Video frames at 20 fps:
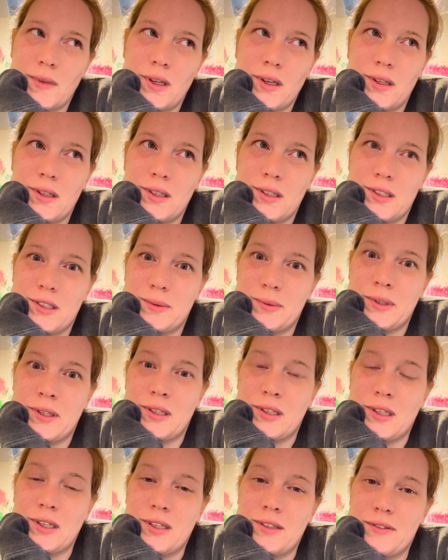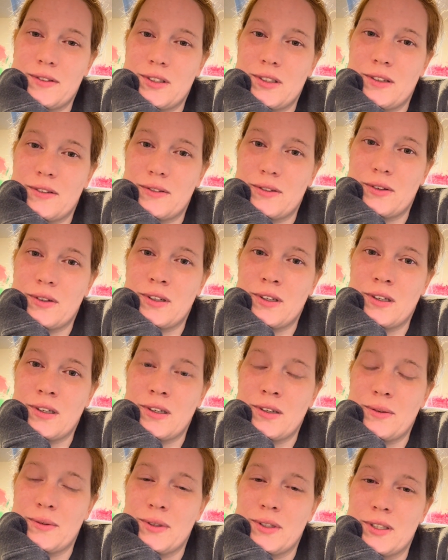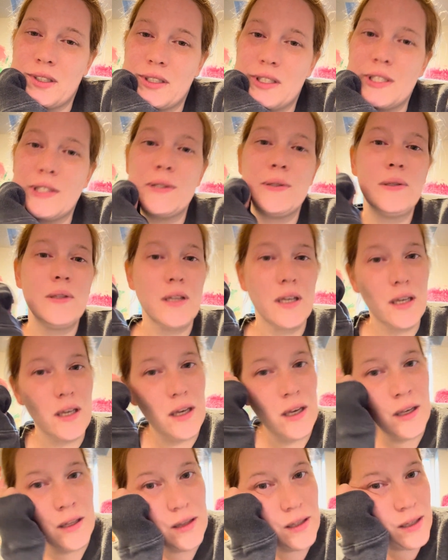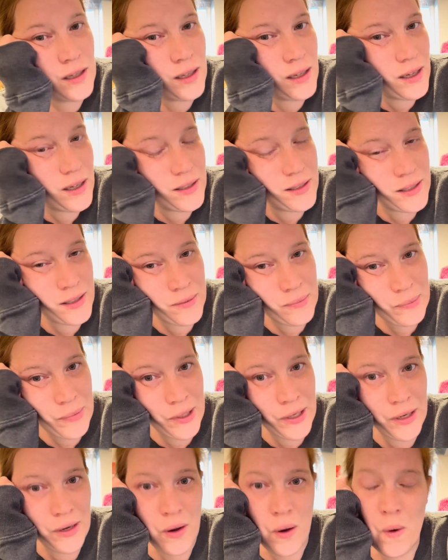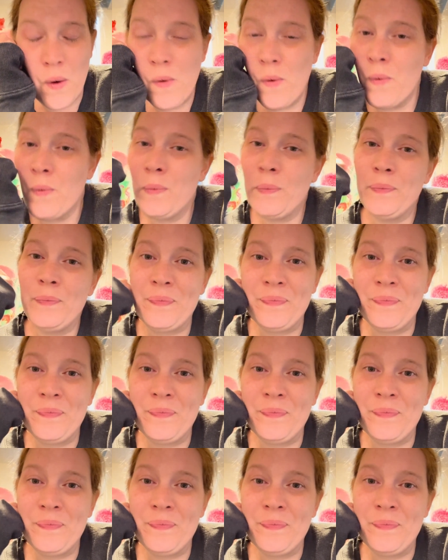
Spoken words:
There's been a lot of stuff going on at work too. Like Anthony hasn't been home